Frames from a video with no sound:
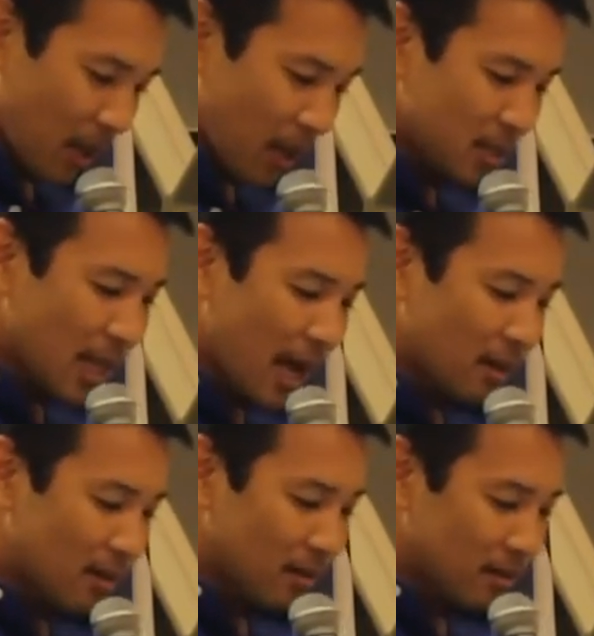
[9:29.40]
is
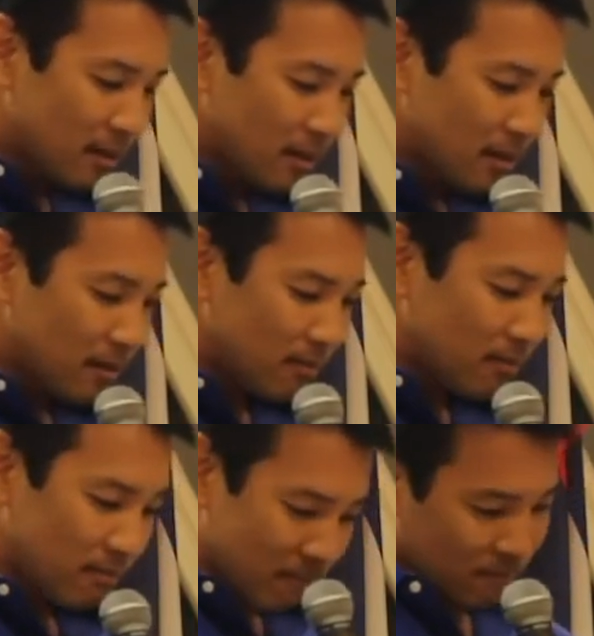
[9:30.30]
that
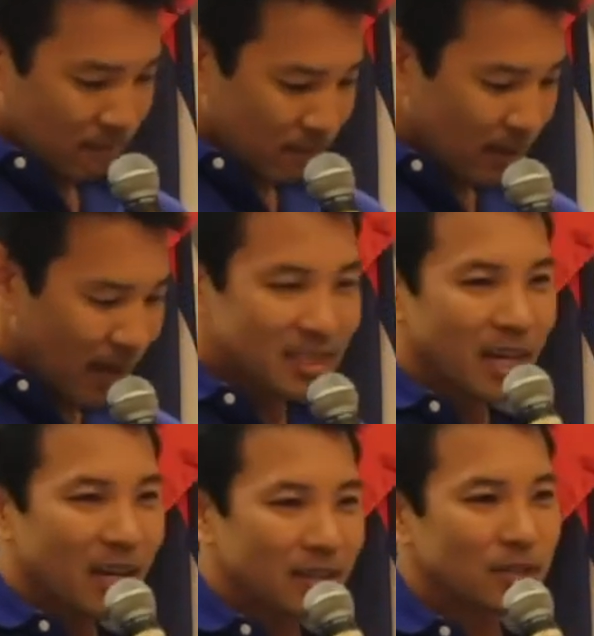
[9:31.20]
as
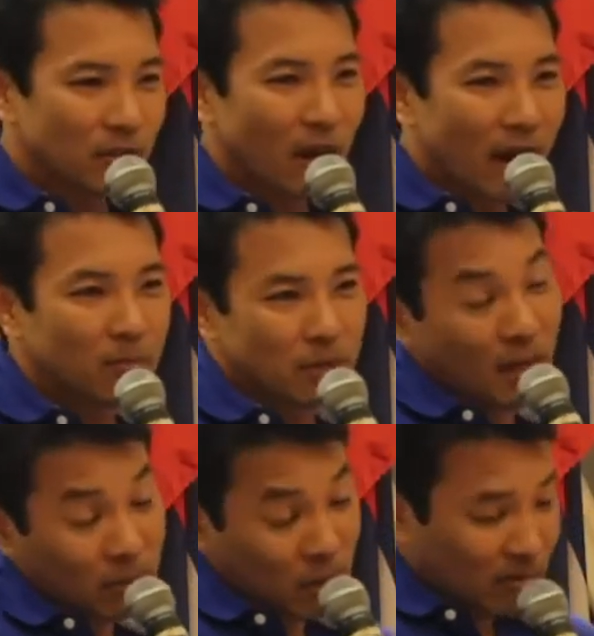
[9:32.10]
I
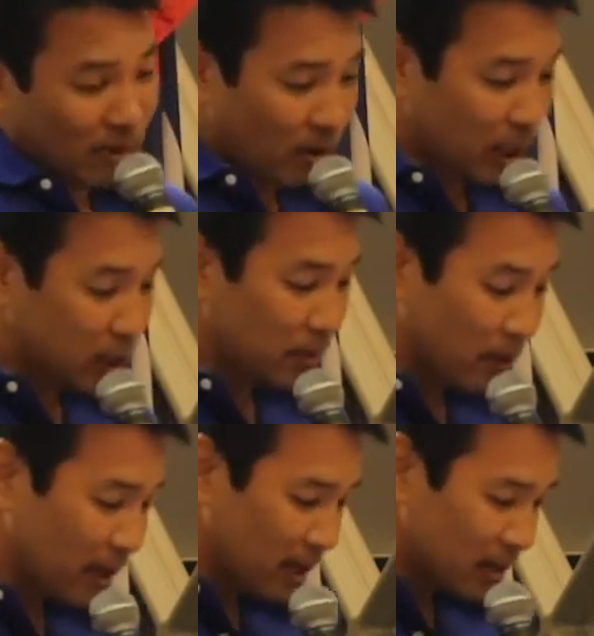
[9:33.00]
observed my own
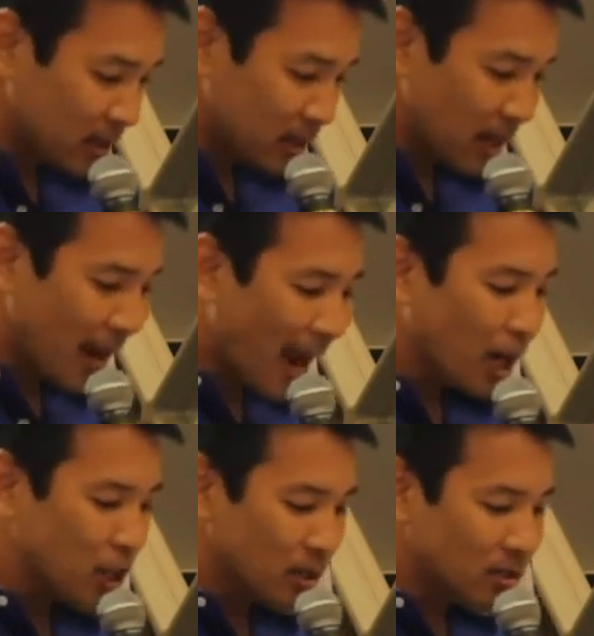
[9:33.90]
experience, an
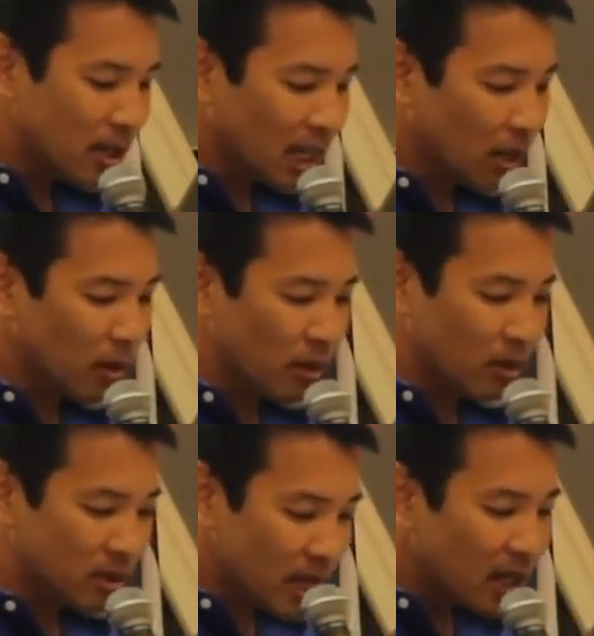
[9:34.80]
action taken with
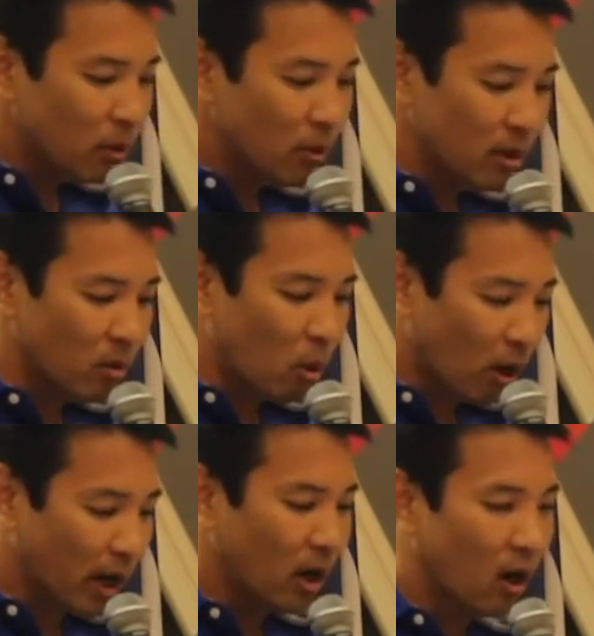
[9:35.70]
a
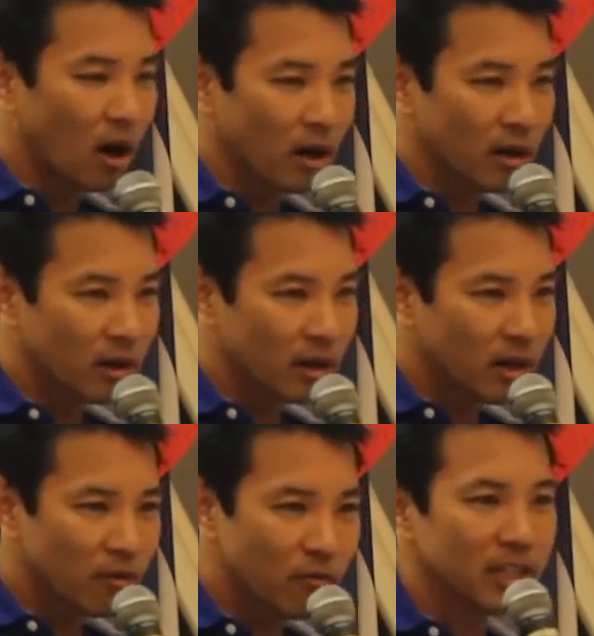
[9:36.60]
warring heart
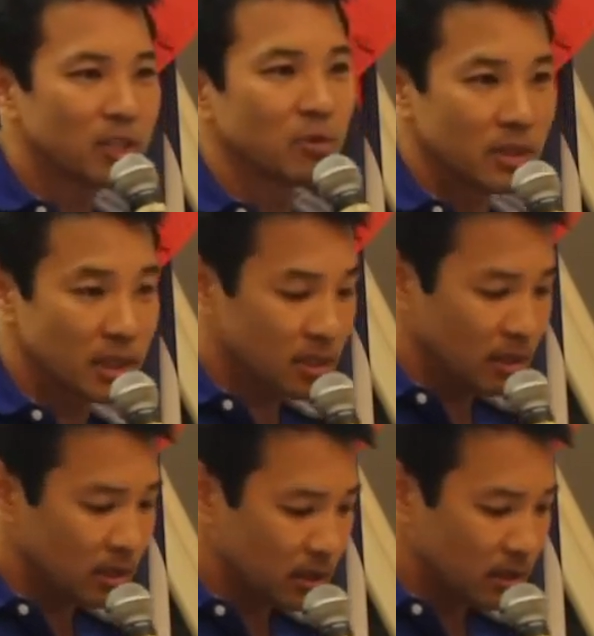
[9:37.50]
invites
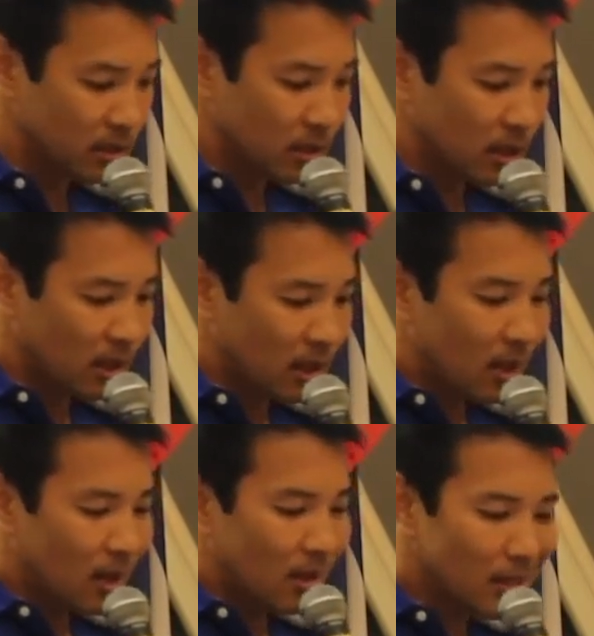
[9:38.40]
resistance.
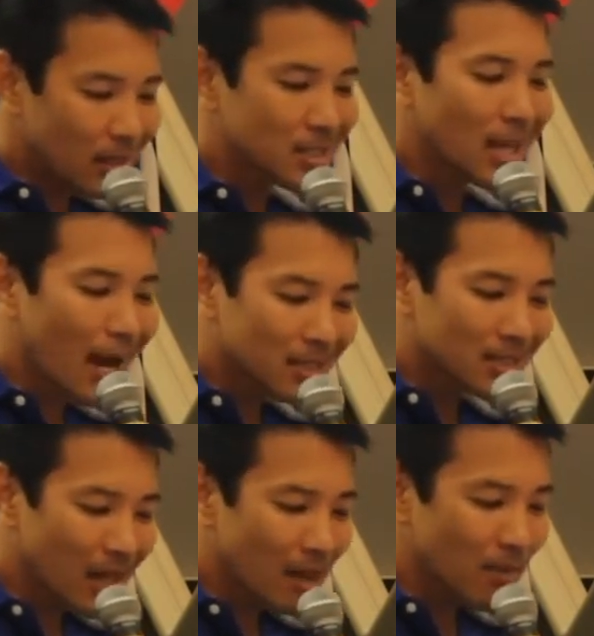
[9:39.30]
The exact
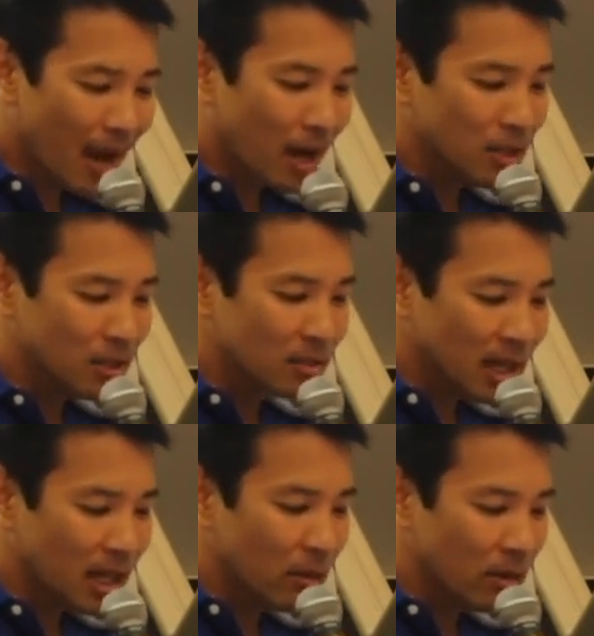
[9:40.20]
same action
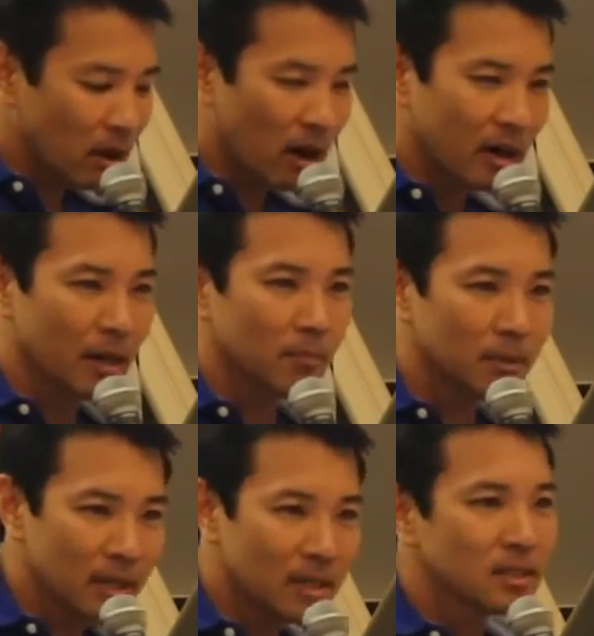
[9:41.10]
taken with a heart at
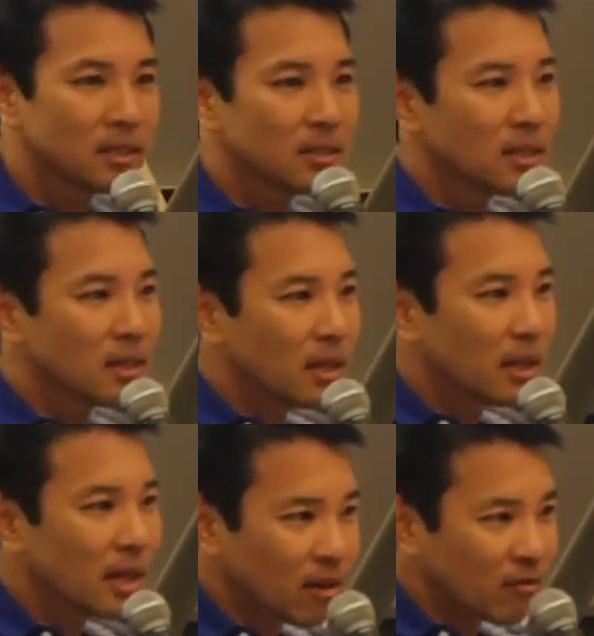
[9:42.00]
peace
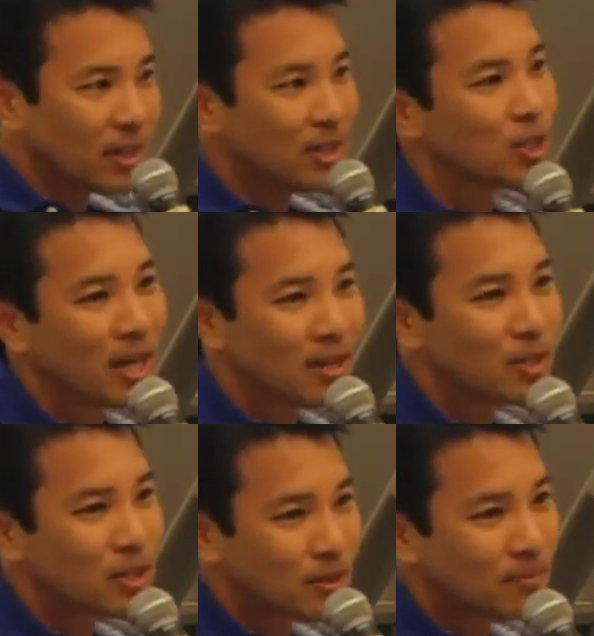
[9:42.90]
can invite
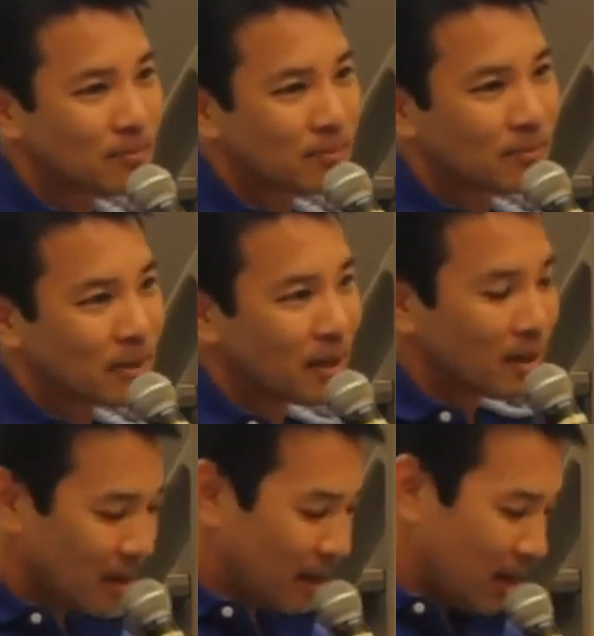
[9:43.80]
change, yeah?